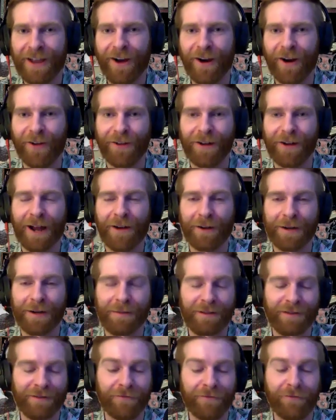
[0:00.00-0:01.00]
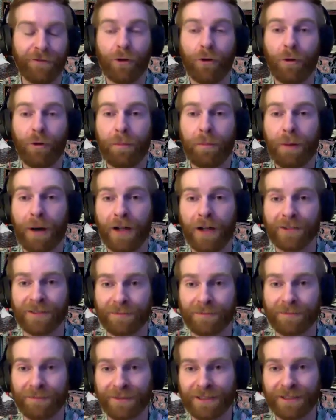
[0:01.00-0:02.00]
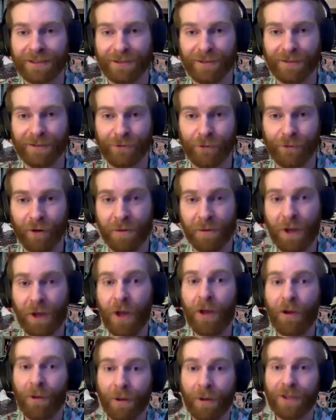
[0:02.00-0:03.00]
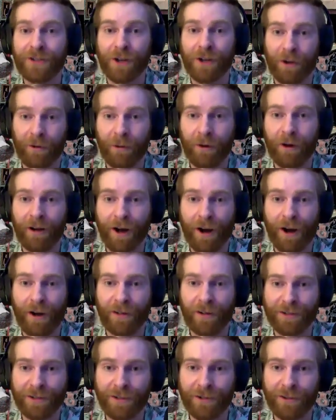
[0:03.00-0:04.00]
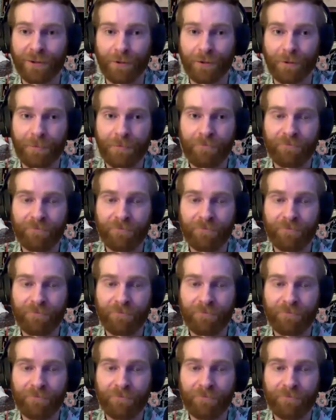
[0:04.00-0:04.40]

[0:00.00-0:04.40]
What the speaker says: If they are, they're not going to be in full Boston police uniform, which are what our 2